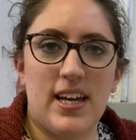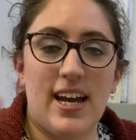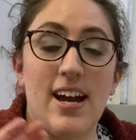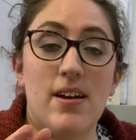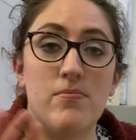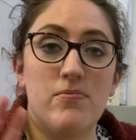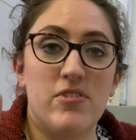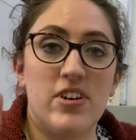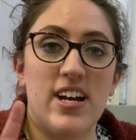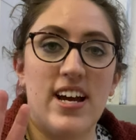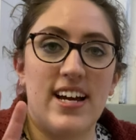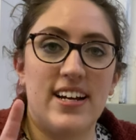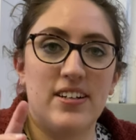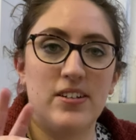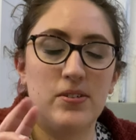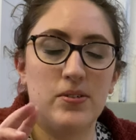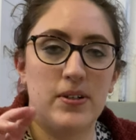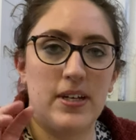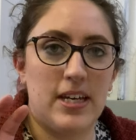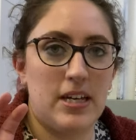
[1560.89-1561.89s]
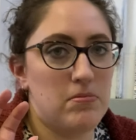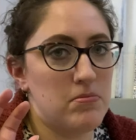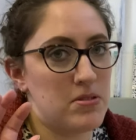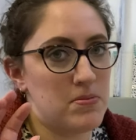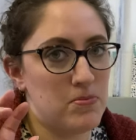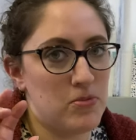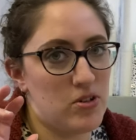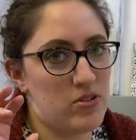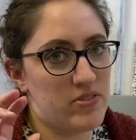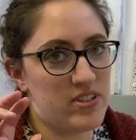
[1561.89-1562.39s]
camera angle
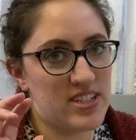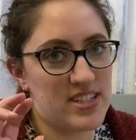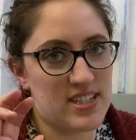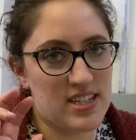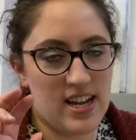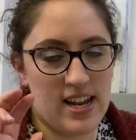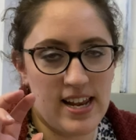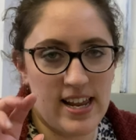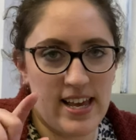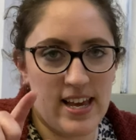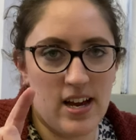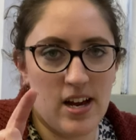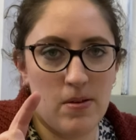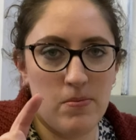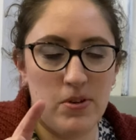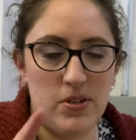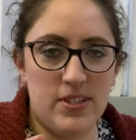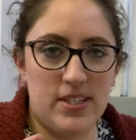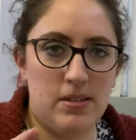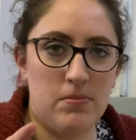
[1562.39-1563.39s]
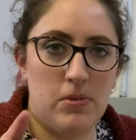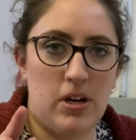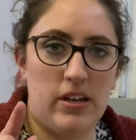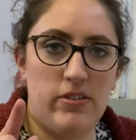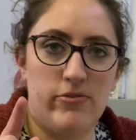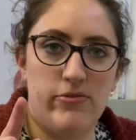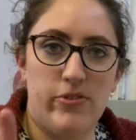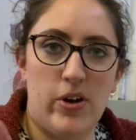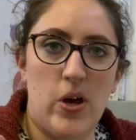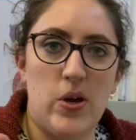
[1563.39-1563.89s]
keeps moving slightly, I'm using my
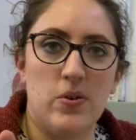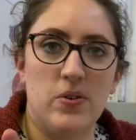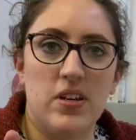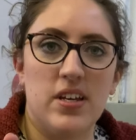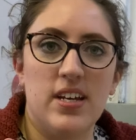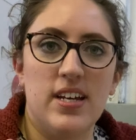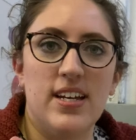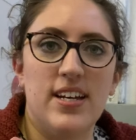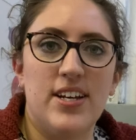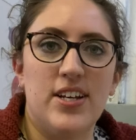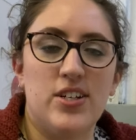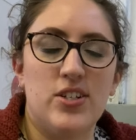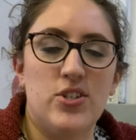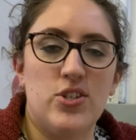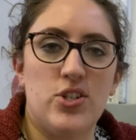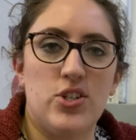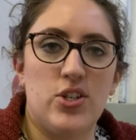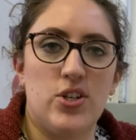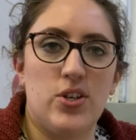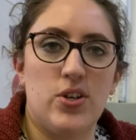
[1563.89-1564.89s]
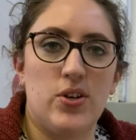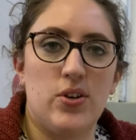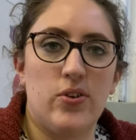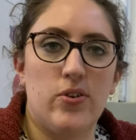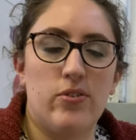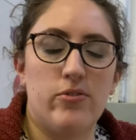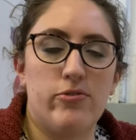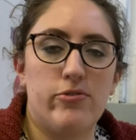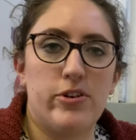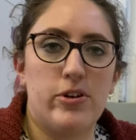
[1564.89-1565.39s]
phone
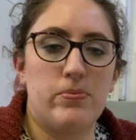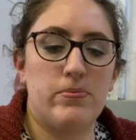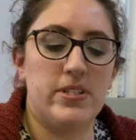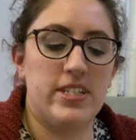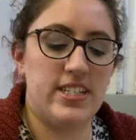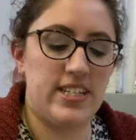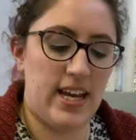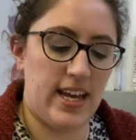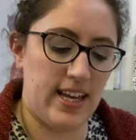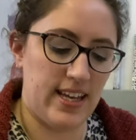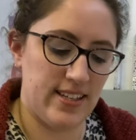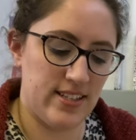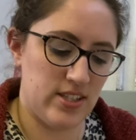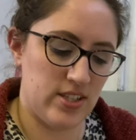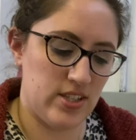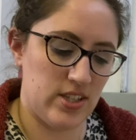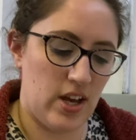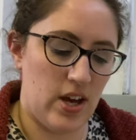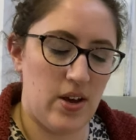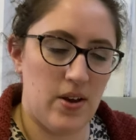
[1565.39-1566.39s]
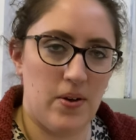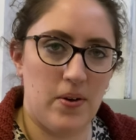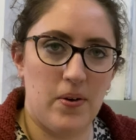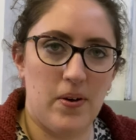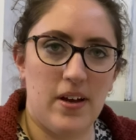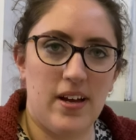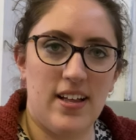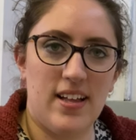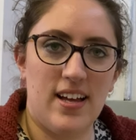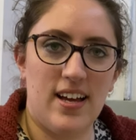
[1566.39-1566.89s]
to film today. So
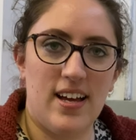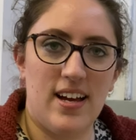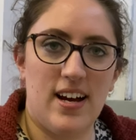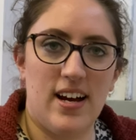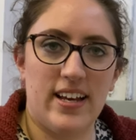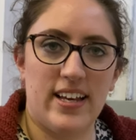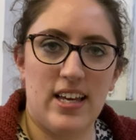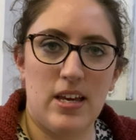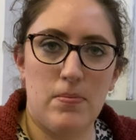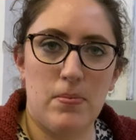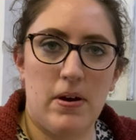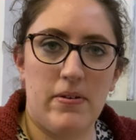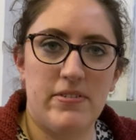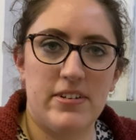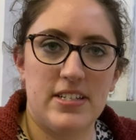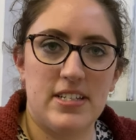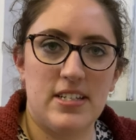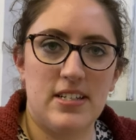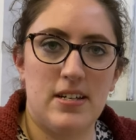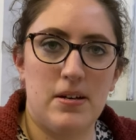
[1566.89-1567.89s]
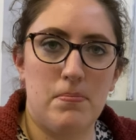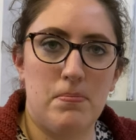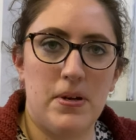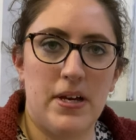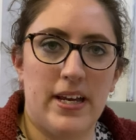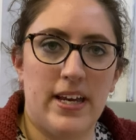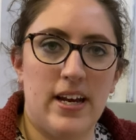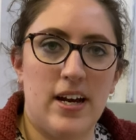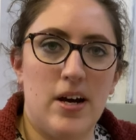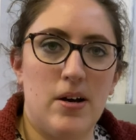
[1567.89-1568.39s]
I keep having to
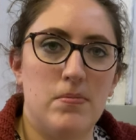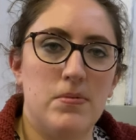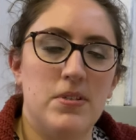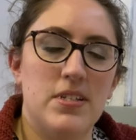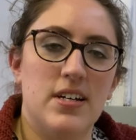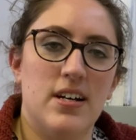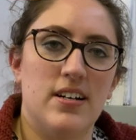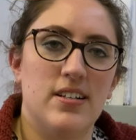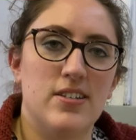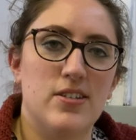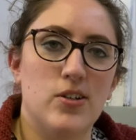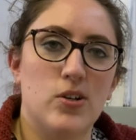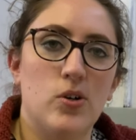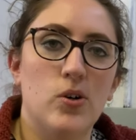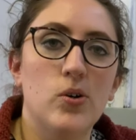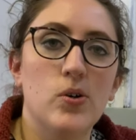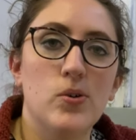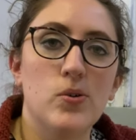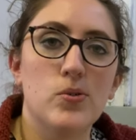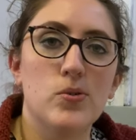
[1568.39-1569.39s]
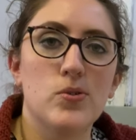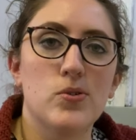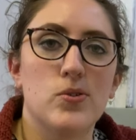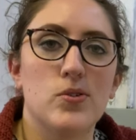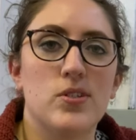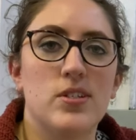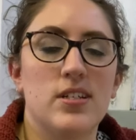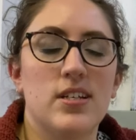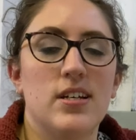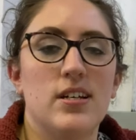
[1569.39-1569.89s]
pick it up to answer calls or
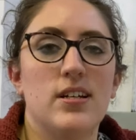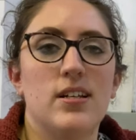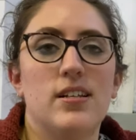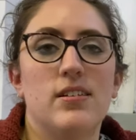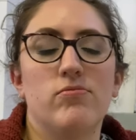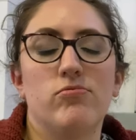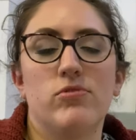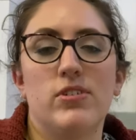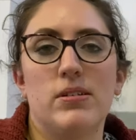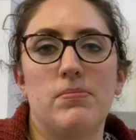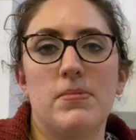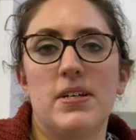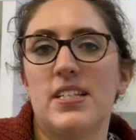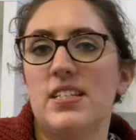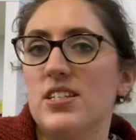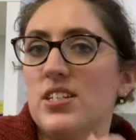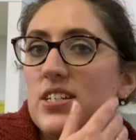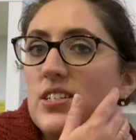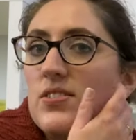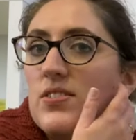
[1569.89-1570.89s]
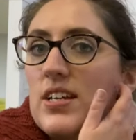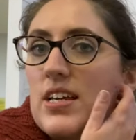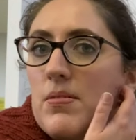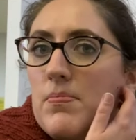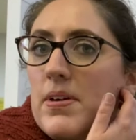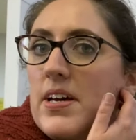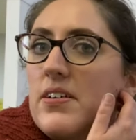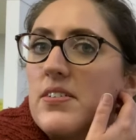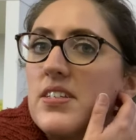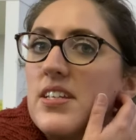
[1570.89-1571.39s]
to read messages or
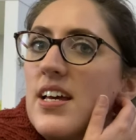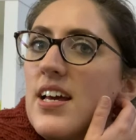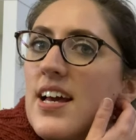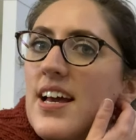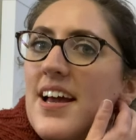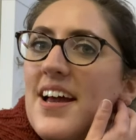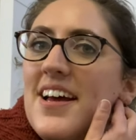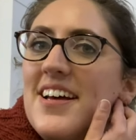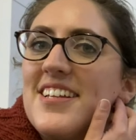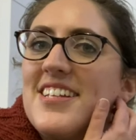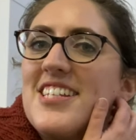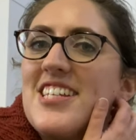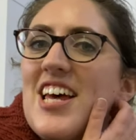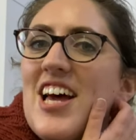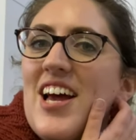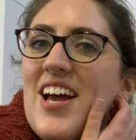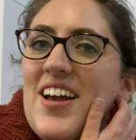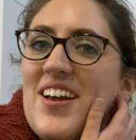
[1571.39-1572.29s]
emails. So